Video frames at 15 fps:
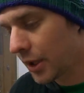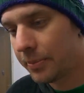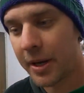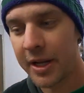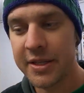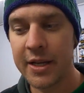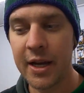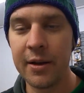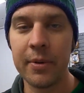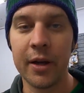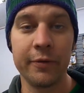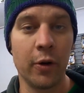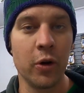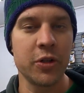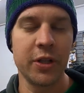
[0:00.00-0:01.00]
But
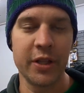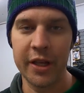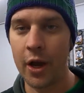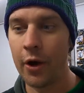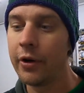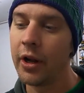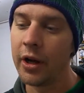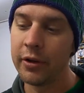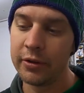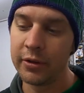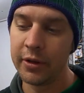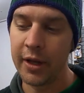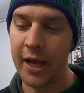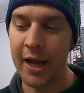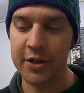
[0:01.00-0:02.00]
unfortunately, the owner
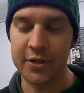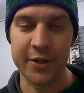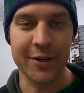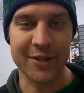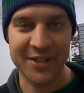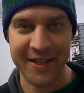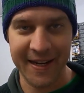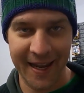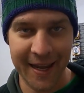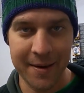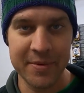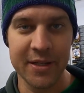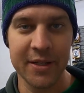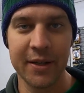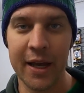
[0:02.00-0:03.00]
actually got
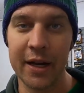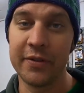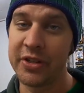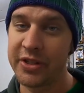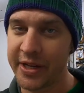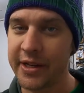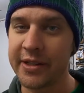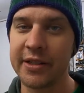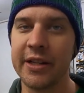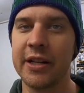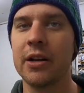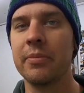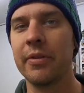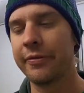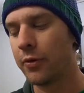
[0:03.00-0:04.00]
scammed out of a
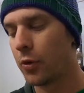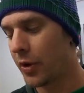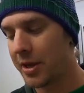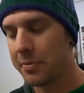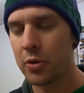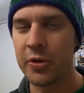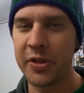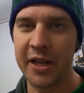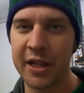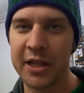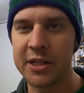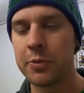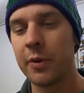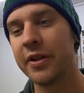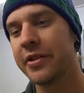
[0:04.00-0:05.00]
6-litre before he bought the
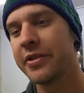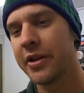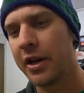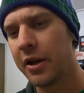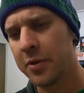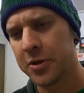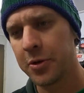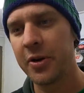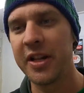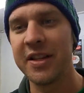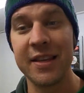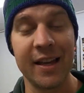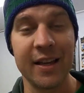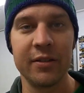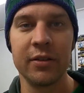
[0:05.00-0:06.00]
LS1. So he was already
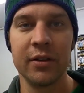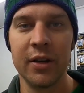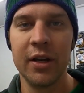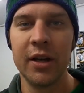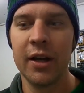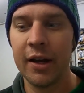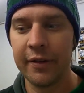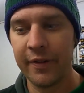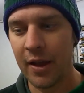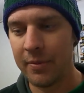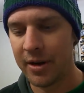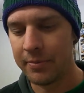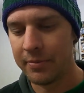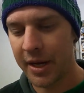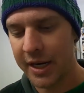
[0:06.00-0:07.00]
down a fair
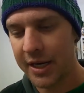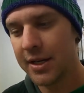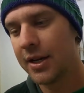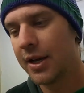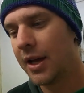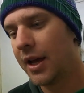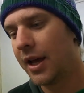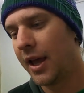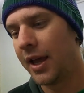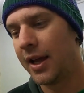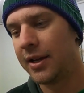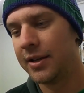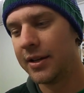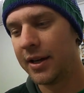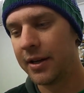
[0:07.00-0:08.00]
bit of money,
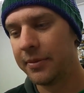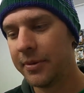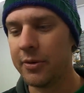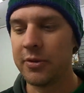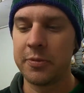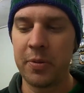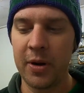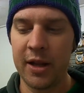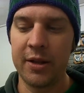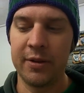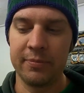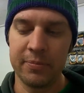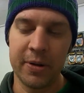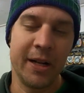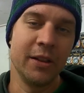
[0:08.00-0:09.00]
and it was
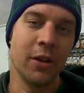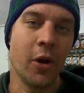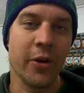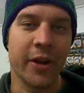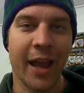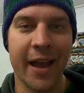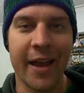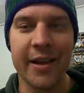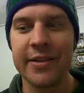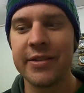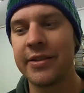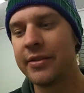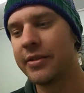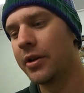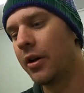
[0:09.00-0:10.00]
pretty low Ks.
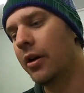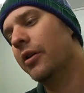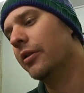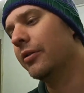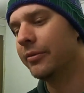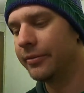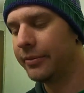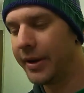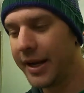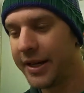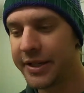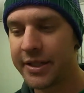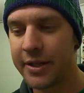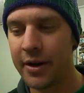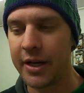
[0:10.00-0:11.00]
So he
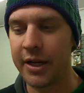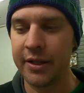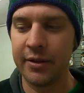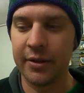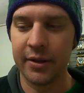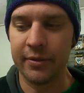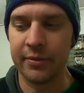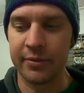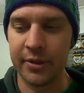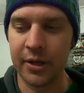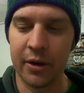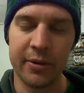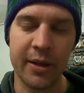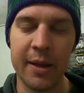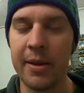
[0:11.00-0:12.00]
decided that, you
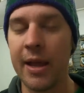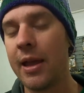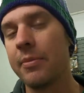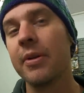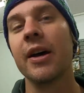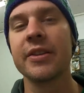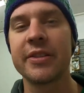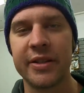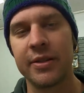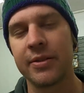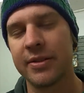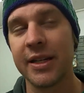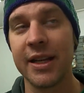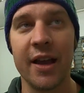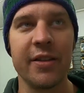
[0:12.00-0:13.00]
know, him and us
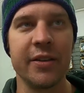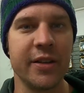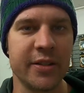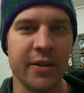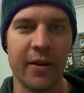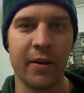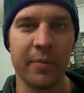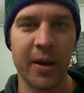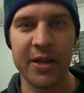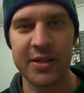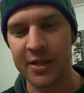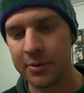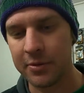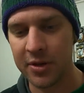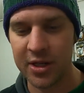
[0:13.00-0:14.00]
together decided
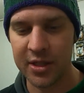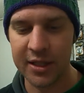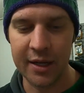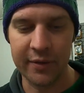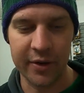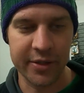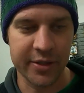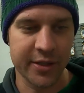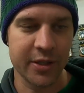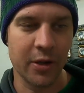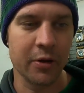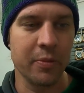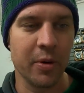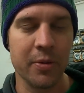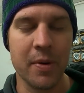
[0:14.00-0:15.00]
basically we'd just leave it as a
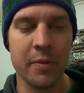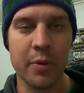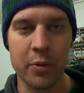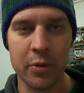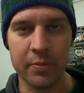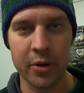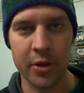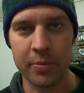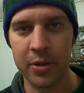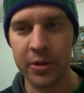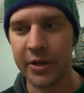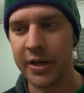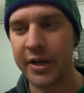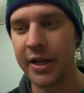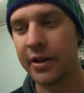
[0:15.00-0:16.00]
stock bottom end, we wouldn't bother
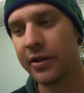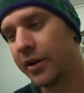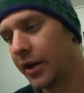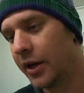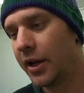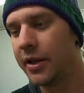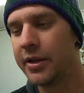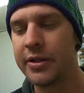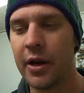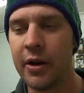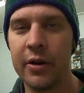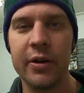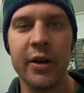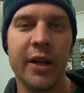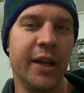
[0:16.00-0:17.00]
pulling it down.
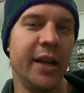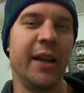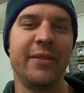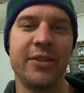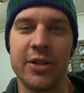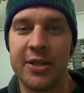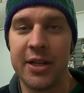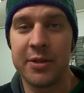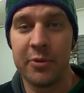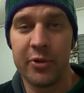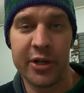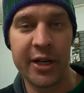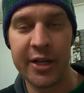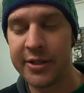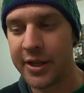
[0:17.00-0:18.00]
So it just is
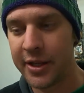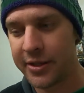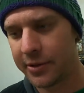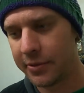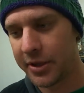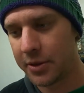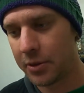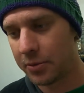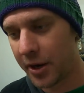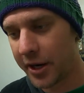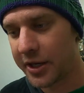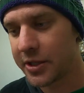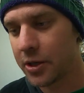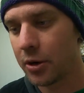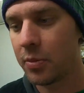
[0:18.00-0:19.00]
what it is. That's the risk with
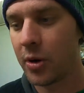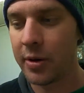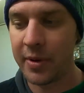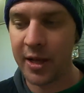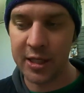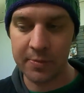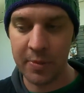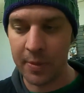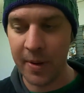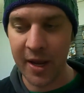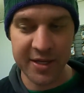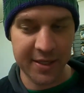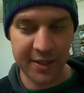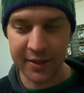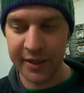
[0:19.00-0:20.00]
running stock bottom ends. But
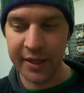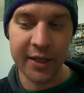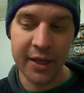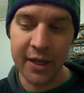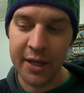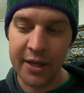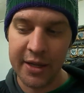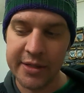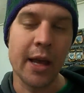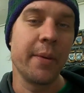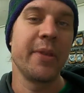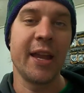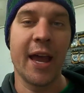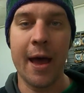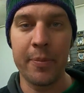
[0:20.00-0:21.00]
basically
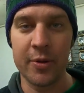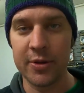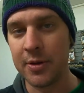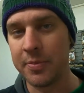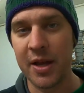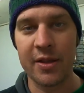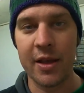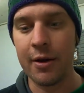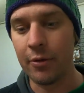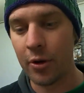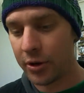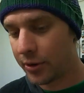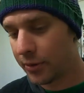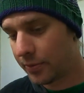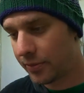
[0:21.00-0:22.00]
something happened to bend that
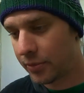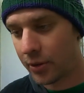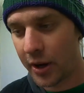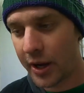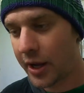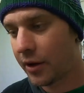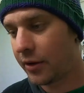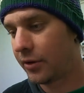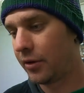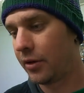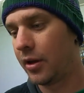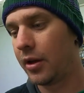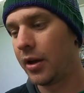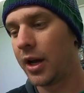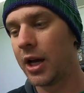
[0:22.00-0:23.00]
rod prior.
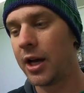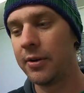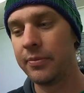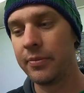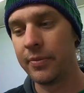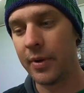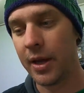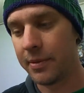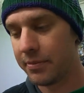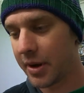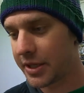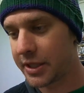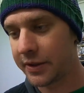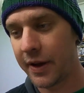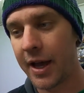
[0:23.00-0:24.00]
It
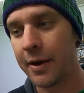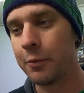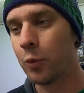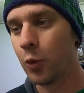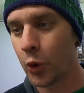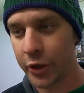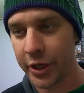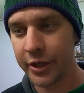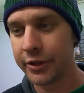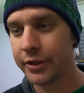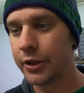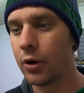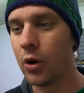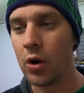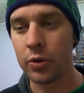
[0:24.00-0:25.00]
must have had water
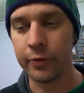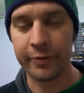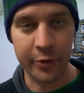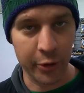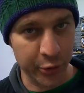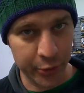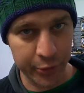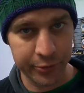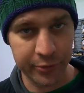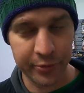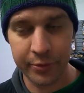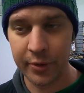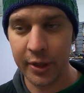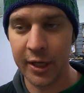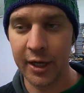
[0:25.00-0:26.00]
or fuel.
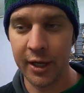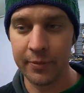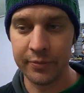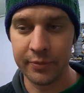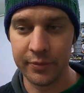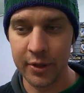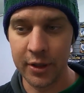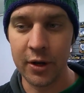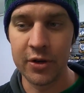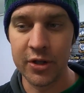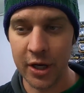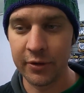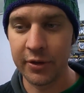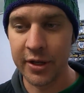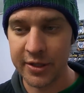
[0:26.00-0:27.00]
You know,
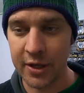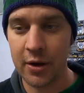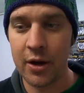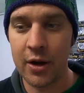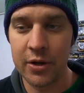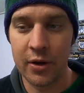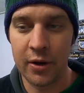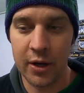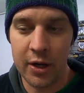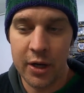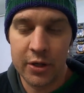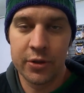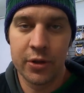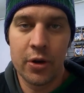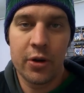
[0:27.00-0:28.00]
generally it's a
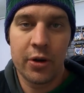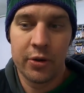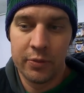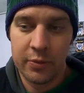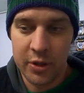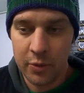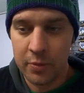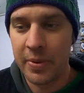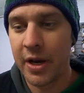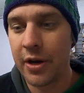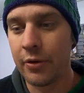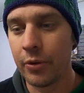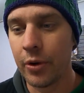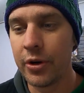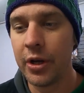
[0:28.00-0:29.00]
hydrolock which will
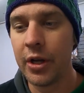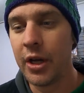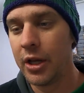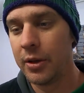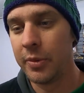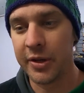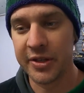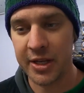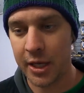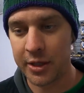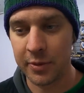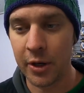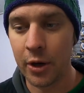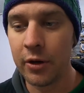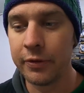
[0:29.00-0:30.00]
bend a rod, because
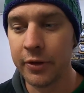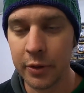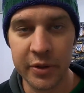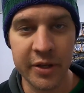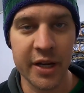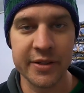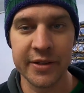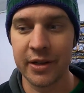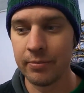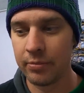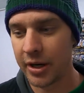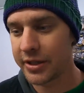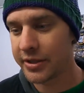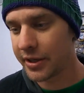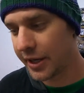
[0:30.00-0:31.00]
as we know, fluid doesn't
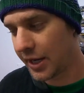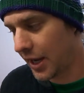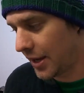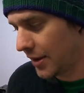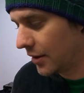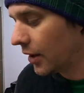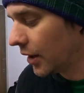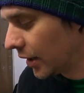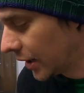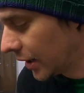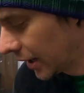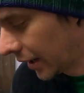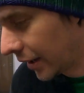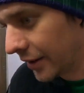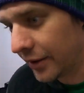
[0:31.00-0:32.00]
compress like air,
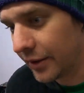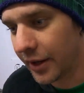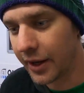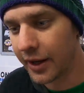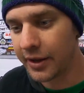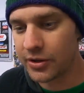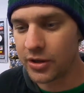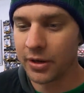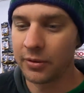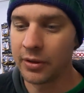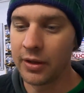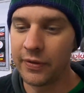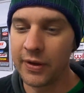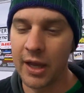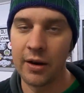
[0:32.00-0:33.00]
and
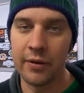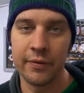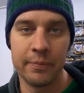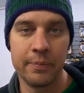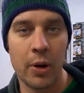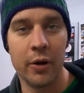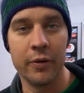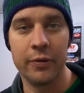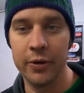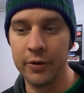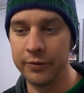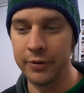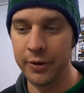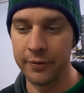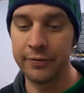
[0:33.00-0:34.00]
generally if you get a pot full
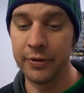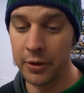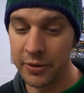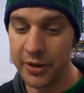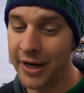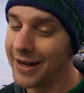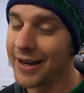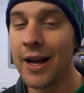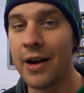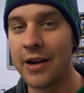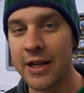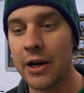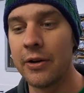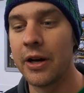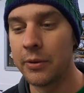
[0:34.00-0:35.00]
of fluid and it
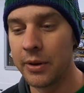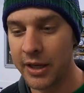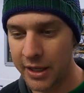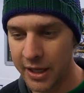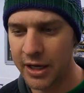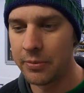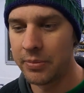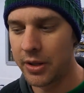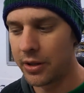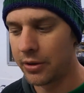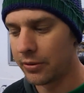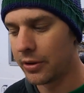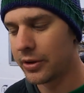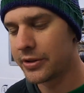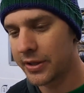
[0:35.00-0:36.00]
can't go anywhere, you end up
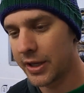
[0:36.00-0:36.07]
bending a rod.